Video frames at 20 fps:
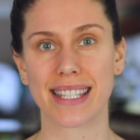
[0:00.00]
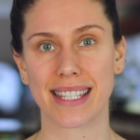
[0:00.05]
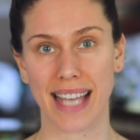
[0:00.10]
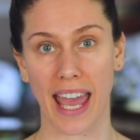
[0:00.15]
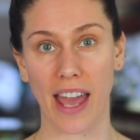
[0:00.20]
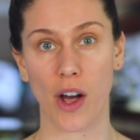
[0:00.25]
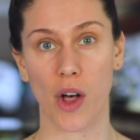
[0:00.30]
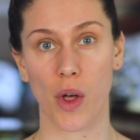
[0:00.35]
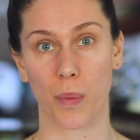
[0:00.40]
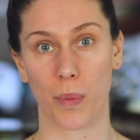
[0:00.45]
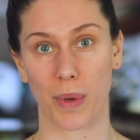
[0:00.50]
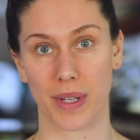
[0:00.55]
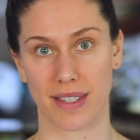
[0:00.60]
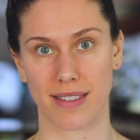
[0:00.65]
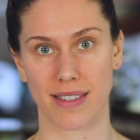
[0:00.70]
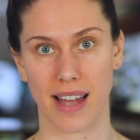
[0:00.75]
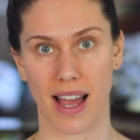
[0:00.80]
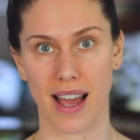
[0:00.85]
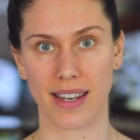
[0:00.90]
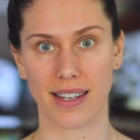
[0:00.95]
scale was
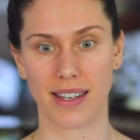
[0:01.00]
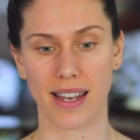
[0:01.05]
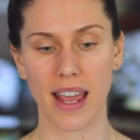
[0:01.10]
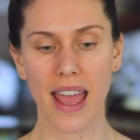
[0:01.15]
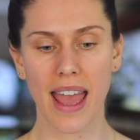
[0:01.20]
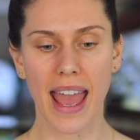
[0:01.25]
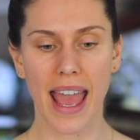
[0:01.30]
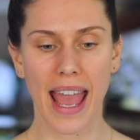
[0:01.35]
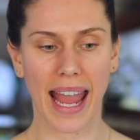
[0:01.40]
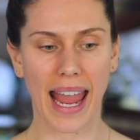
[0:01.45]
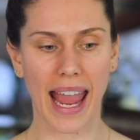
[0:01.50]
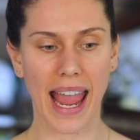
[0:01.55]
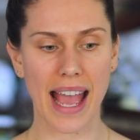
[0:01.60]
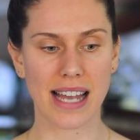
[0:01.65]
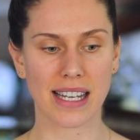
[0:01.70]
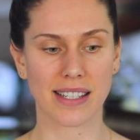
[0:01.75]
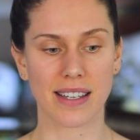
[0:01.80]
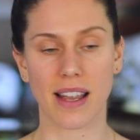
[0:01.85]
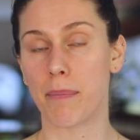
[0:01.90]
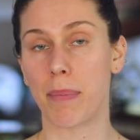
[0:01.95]
done,
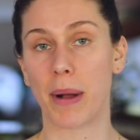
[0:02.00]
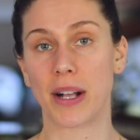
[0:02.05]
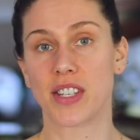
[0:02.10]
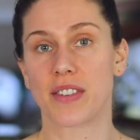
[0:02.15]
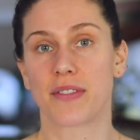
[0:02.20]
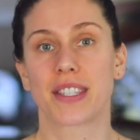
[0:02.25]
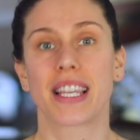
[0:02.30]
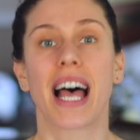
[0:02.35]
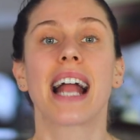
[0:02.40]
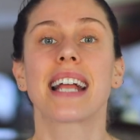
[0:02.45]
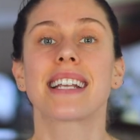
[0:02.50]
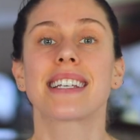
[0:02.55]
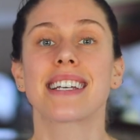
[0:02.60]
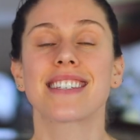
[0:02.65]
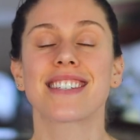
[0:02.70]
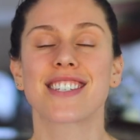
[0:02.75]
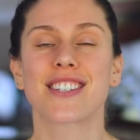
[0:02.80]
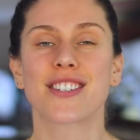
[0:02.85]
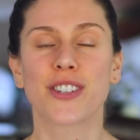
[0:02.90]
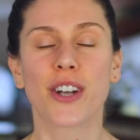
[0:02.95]
and a bunch of
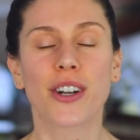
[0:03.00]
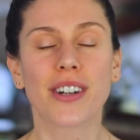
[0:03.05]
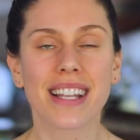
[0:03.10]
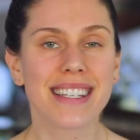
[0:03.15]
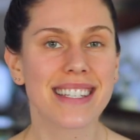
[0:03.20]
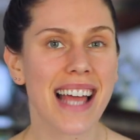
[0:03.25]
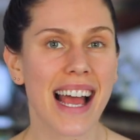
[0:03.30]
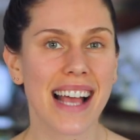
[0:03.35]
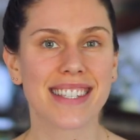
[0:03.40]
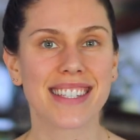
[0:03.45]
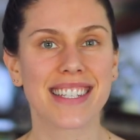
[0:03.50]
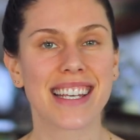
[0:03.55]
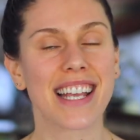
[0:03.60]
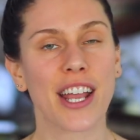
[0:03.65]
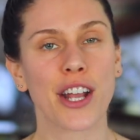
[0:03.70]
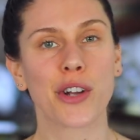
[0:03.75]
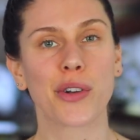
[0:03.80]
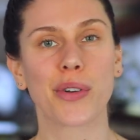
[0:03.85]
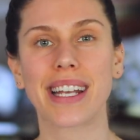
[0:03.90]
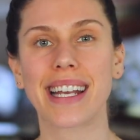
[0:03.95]
scientists started testing
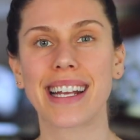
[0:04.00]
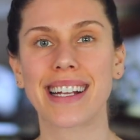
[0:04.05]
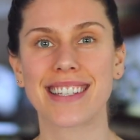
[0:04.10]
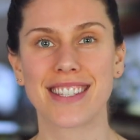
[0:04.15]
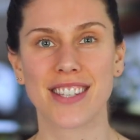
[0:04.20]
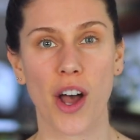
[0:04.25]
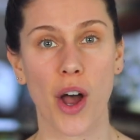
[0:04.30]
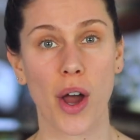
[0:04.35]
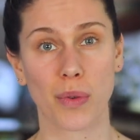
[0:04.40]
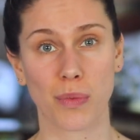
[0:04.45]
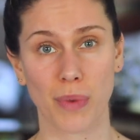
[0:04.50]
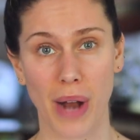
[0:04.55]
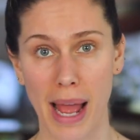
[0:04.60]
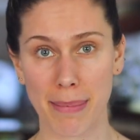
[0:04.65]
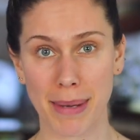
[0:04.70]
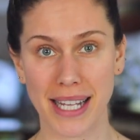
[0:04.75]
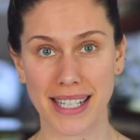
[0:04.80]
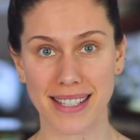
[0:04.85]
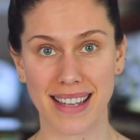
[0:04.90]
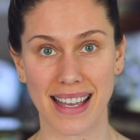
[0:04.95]
ingredients on
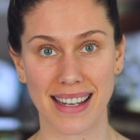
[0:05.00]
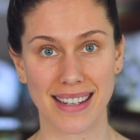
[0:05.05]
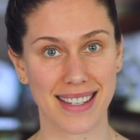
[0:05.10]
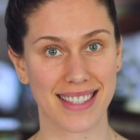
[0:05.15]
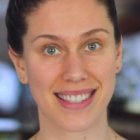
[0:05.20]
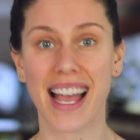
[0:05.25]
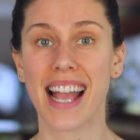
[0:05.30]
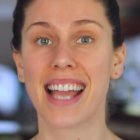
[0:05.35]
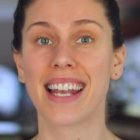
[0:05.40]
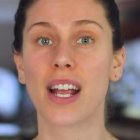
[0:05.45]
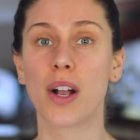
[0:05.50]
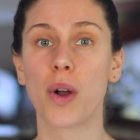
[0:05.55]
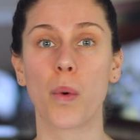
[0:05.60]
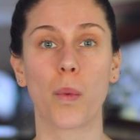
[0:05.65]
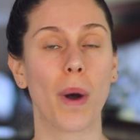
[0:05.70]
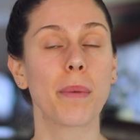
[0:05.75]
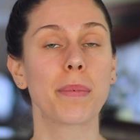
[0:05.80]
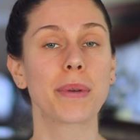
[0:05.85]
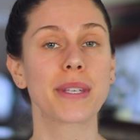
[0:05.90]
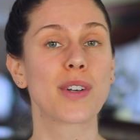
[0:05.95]
rabbits and deciding
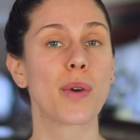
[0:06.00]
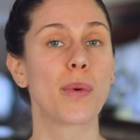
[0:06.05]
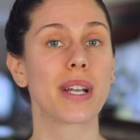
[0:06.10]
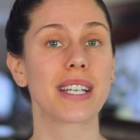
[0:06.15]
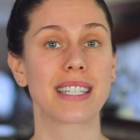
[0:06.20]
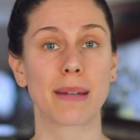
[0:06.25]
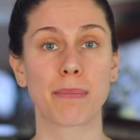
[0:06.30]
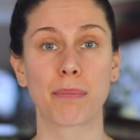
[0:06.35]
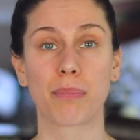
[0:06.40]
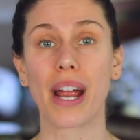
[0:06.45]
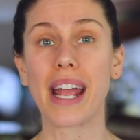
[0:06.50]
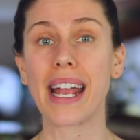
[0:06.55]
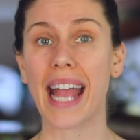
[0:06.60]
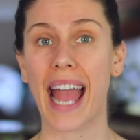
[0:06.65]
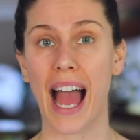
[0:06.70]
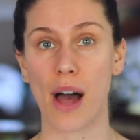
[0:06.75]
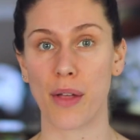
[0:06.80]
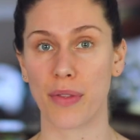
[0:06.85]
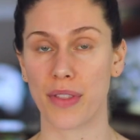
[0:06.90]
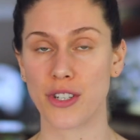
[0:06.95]
what was going to break
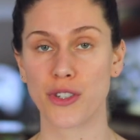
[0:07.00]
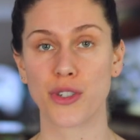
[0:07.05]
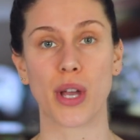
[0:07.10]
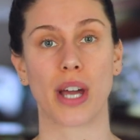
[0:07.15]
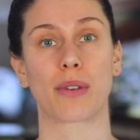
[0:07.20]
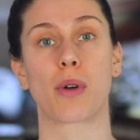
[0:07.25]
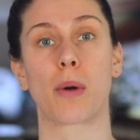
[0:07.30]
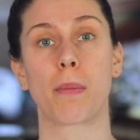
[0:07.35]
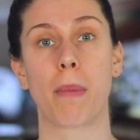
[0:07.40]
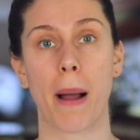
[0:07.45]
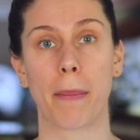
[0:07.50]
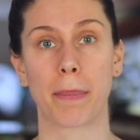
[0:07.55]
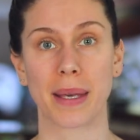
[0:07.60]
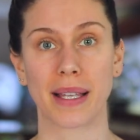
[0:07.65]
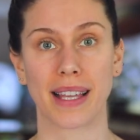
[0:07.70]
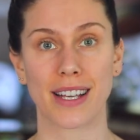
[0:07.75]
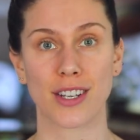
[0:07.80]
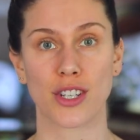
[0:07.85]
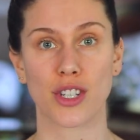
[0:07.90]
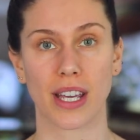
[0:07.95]
out the general
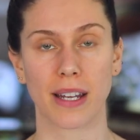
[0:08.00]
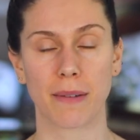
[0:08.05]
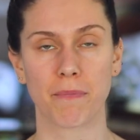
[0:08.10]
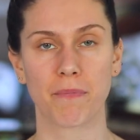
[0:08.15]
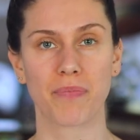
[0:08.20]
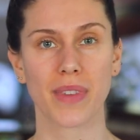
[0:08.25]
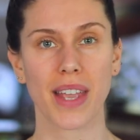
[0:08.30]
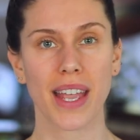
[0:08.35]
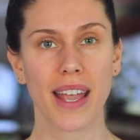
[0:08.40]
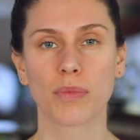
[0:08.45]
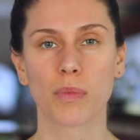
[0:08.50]
population.